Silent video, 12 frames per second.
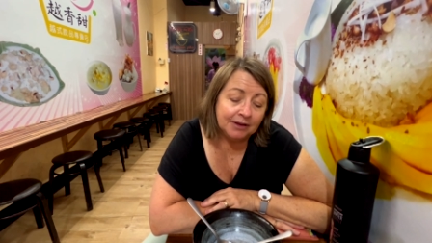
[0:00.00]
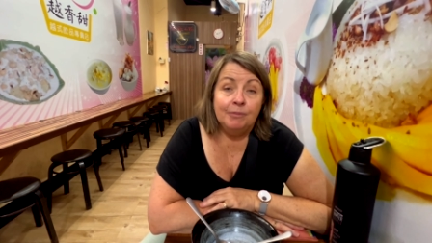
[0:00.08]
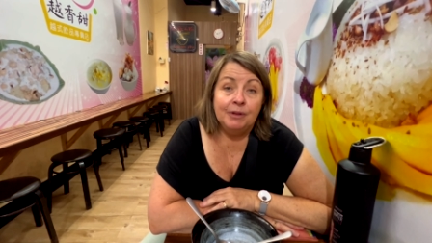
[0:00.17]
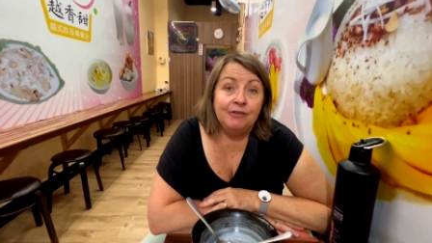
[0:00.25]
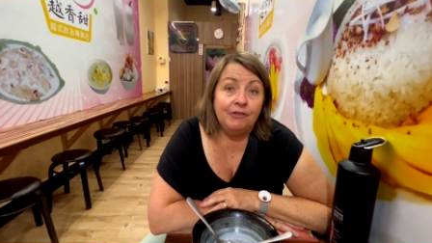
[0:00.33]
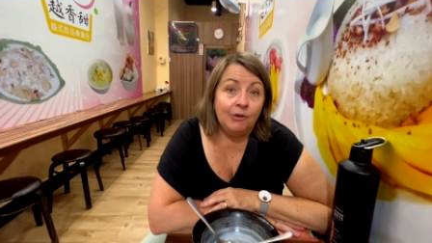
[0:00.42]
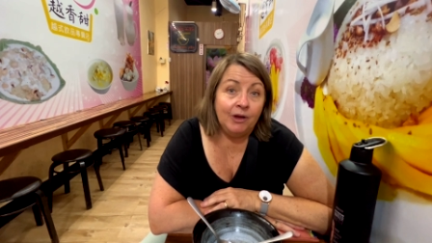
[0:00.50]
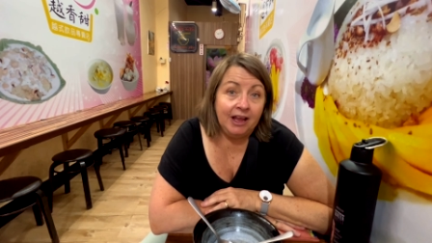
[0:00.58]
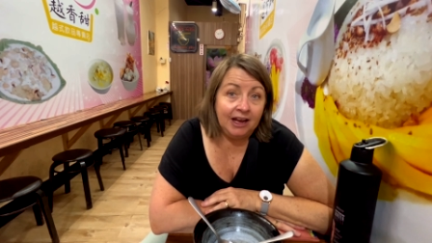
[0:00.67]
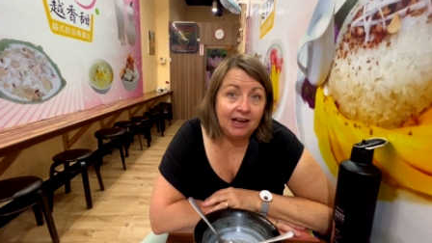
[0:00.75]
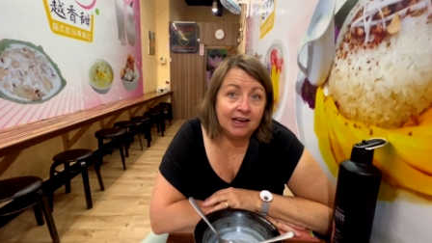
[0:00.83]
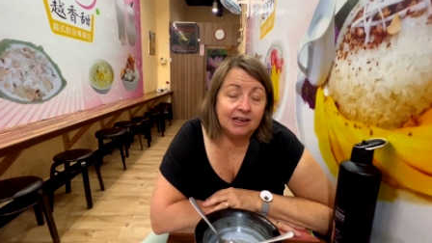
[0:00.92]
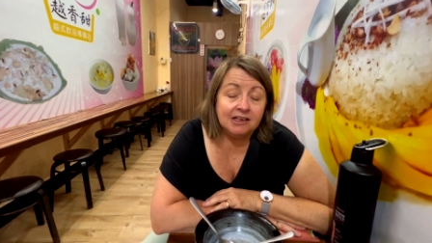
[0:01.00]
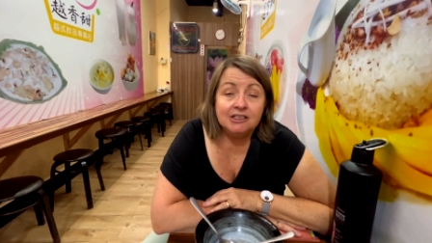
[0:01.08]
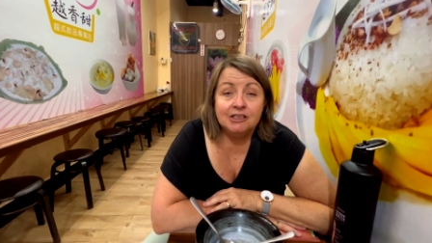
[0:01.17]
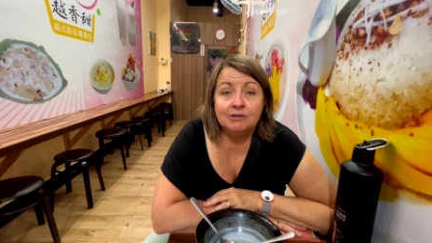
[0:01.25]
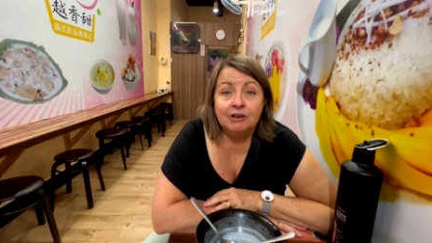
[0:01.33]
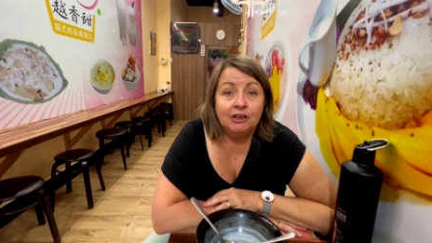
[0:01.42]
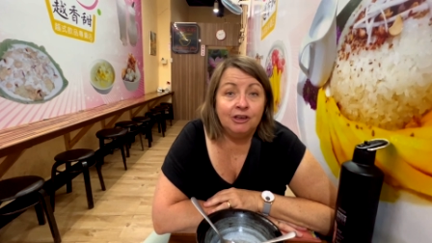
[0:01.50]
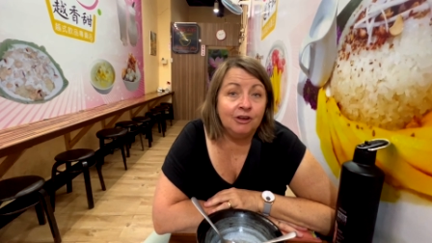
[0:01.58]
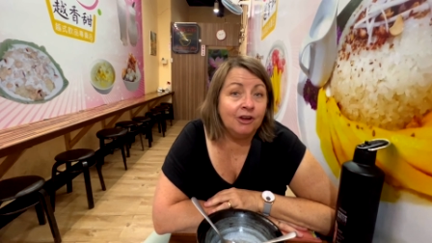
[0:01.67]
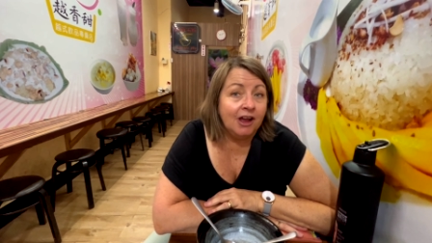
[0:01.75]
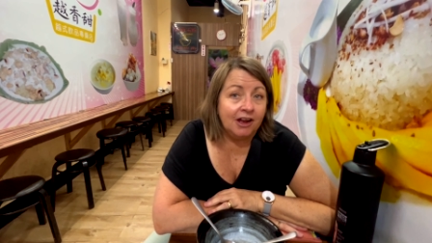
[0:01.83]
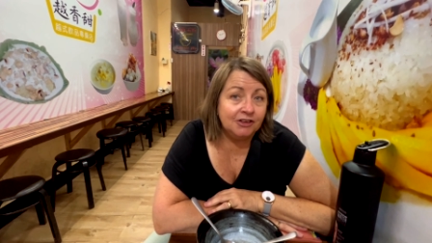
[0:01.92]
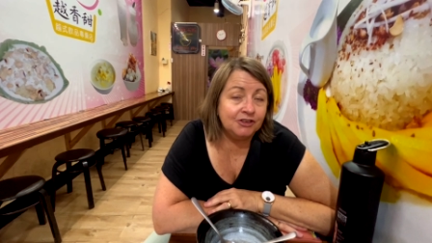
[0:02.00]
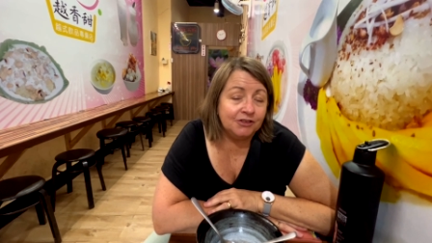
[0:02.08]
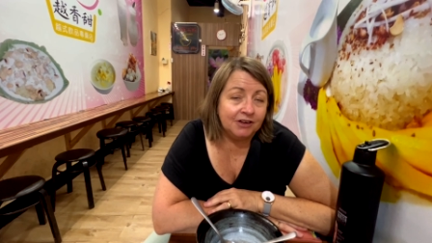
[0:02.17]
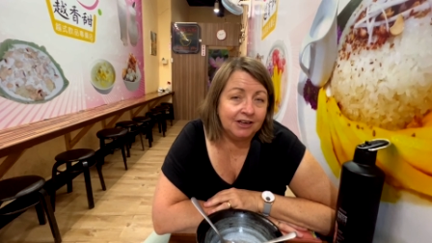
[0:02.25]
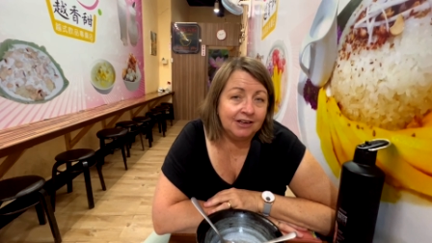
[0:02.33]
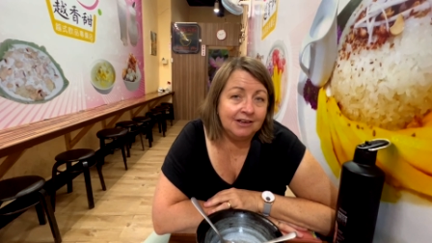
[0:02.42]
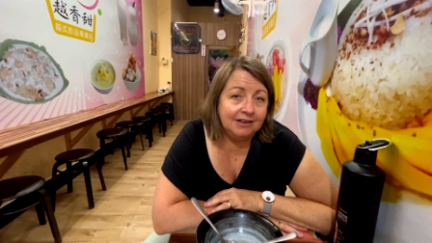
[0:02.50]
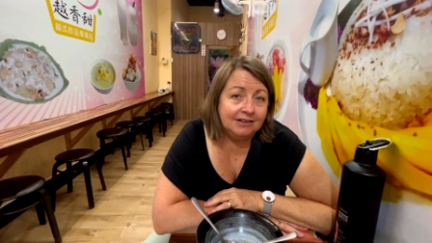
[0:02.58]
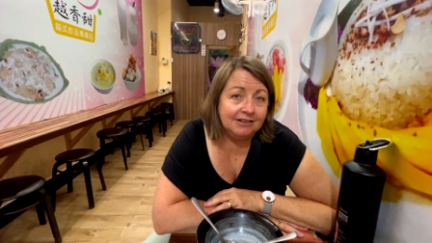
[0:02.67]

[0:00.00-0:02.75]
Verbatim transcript: before heading to a new country